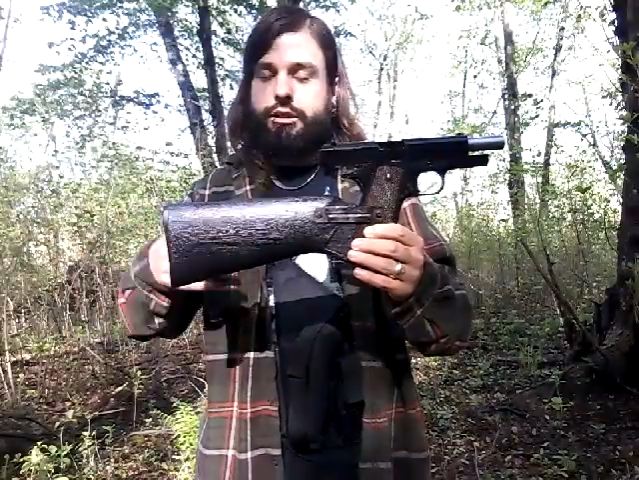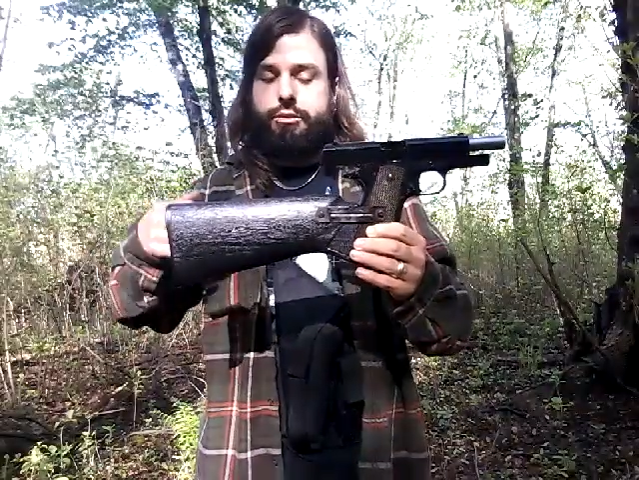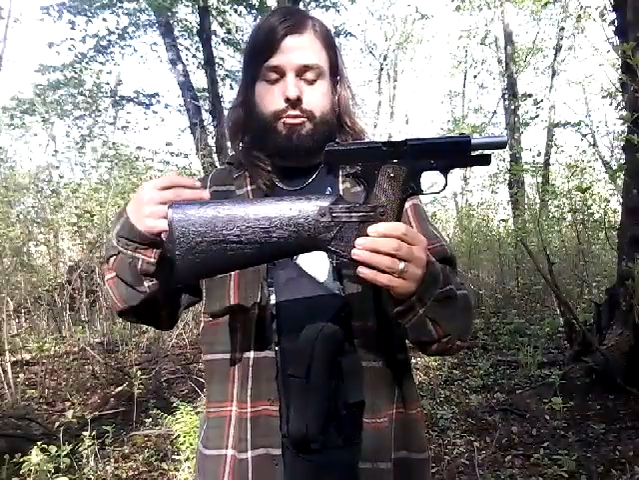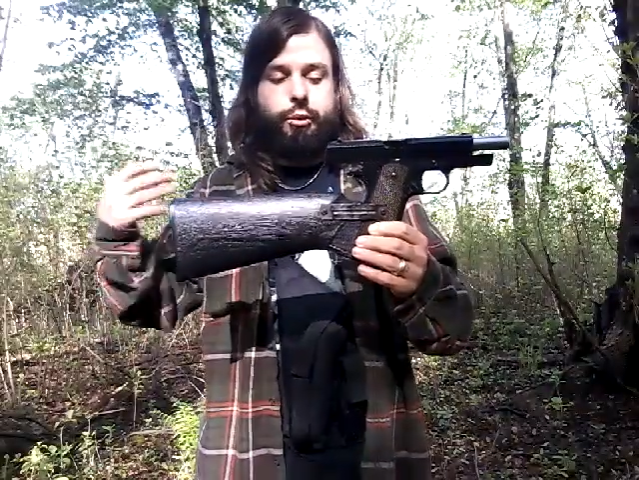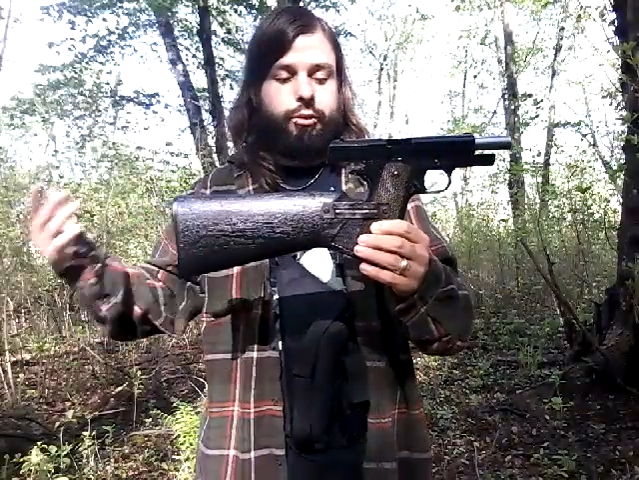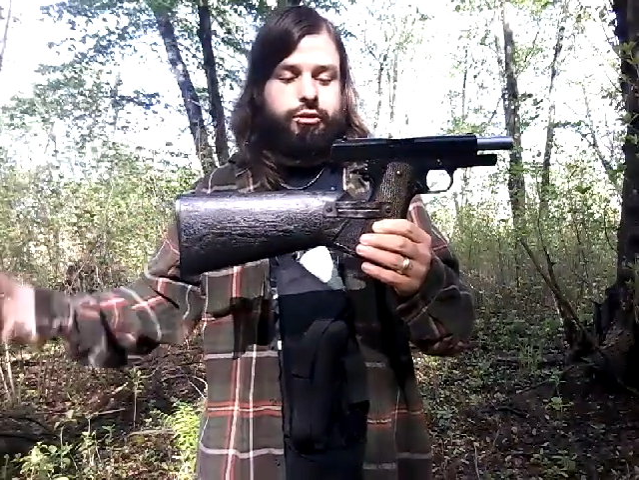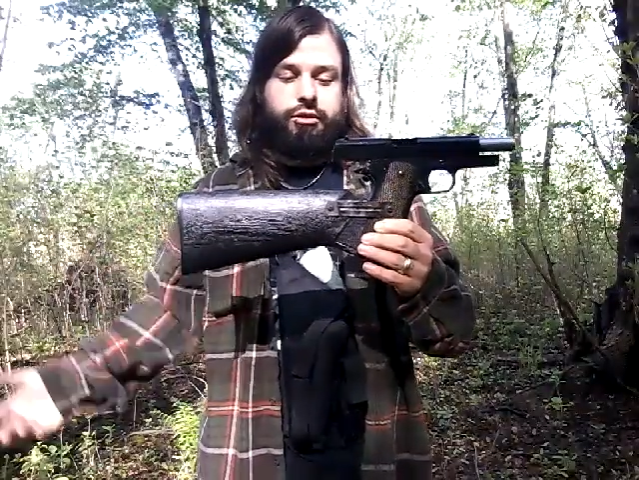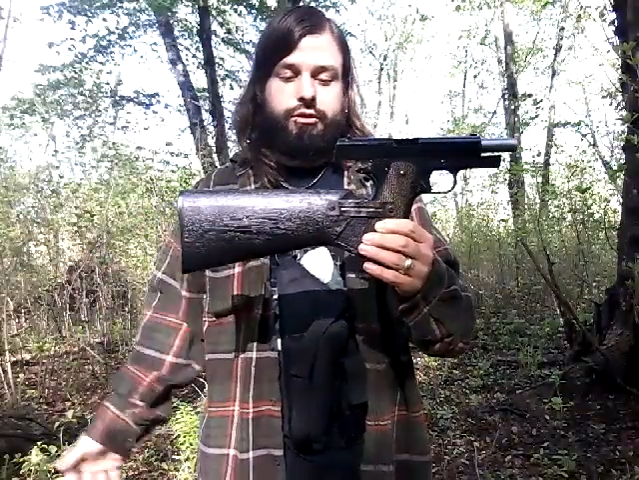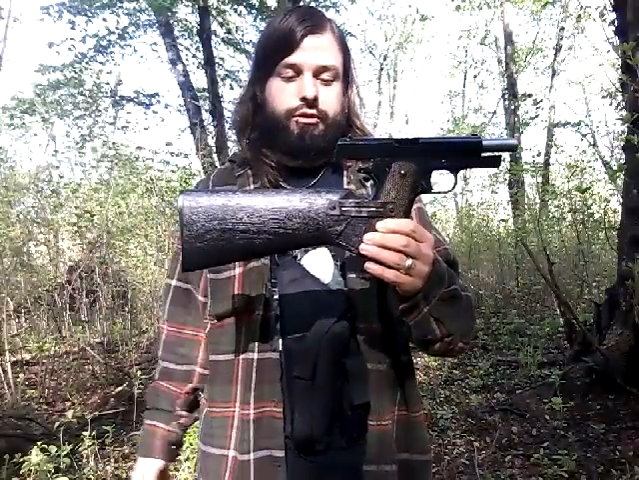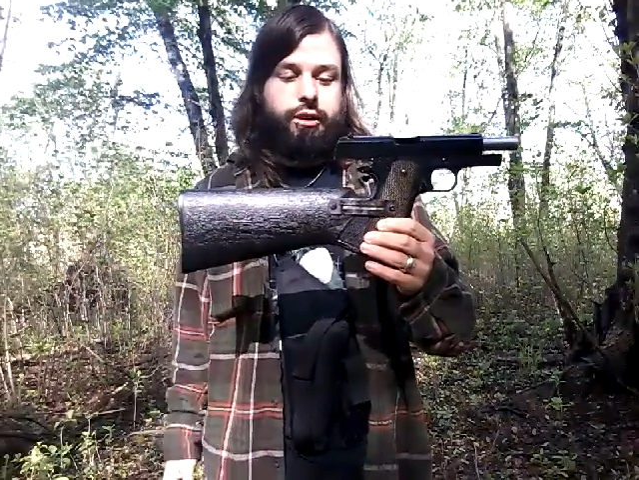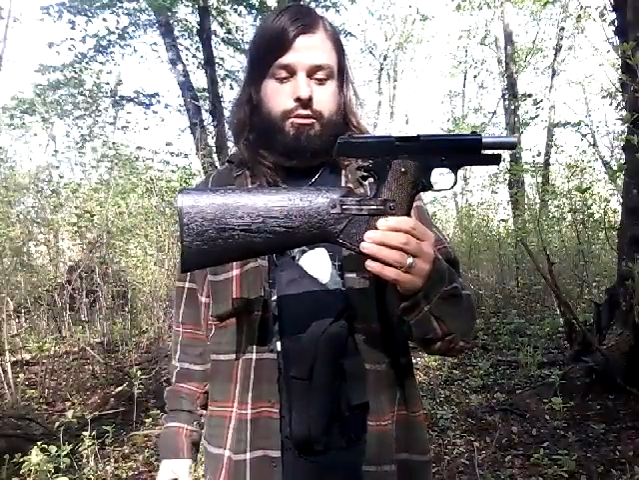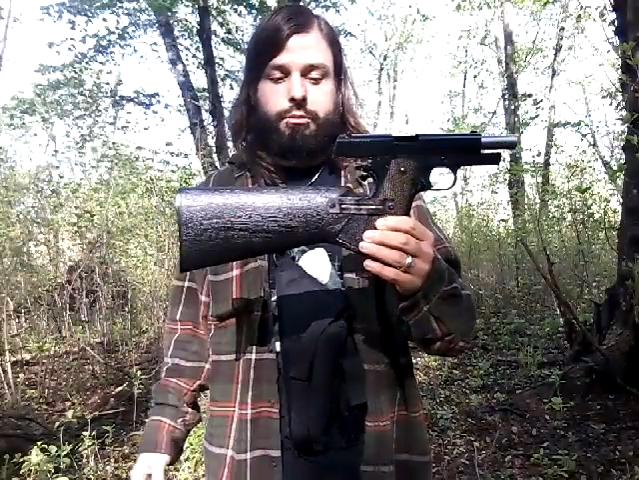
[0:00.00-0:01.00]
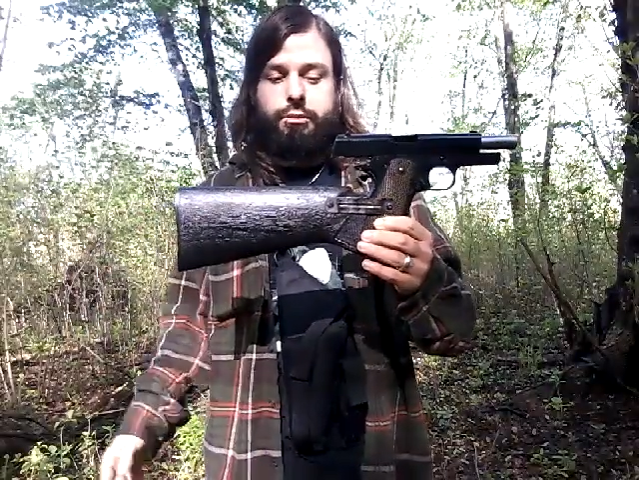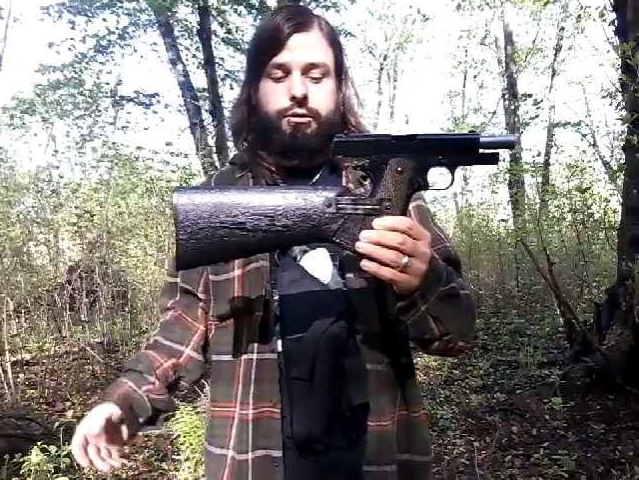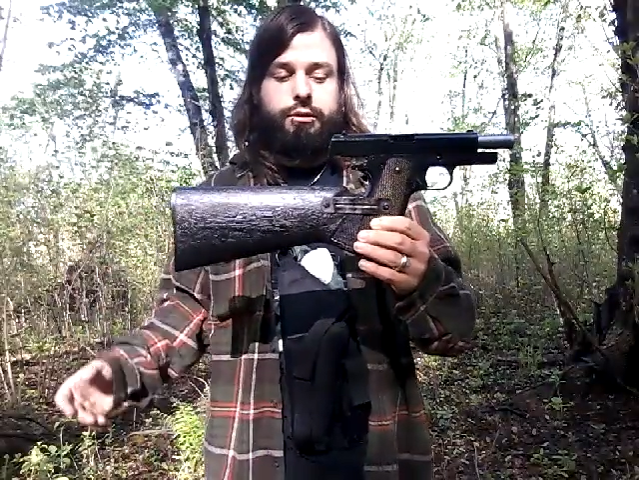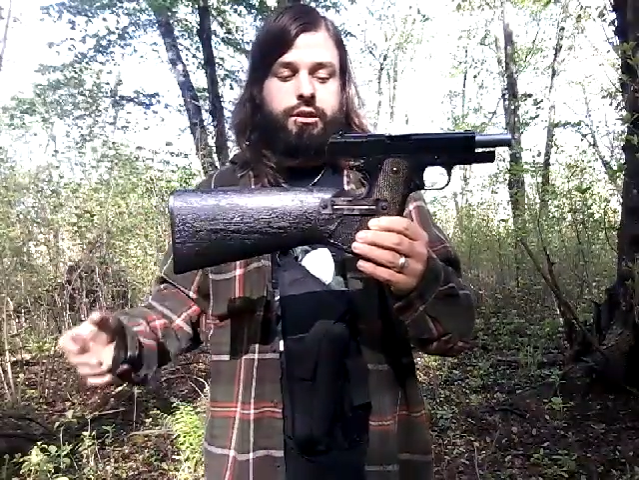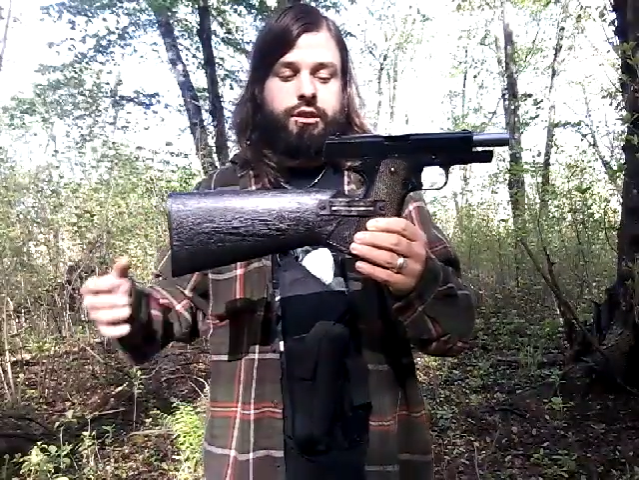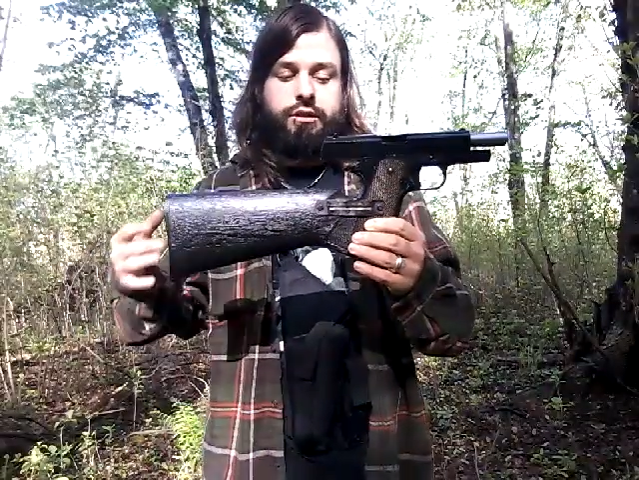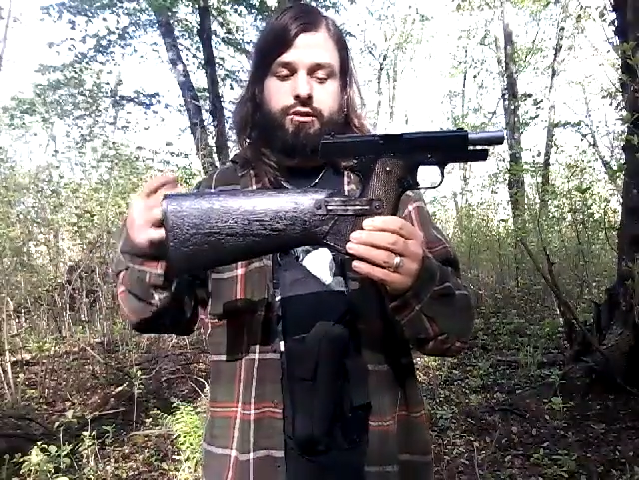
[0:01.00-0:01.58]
It works incredible.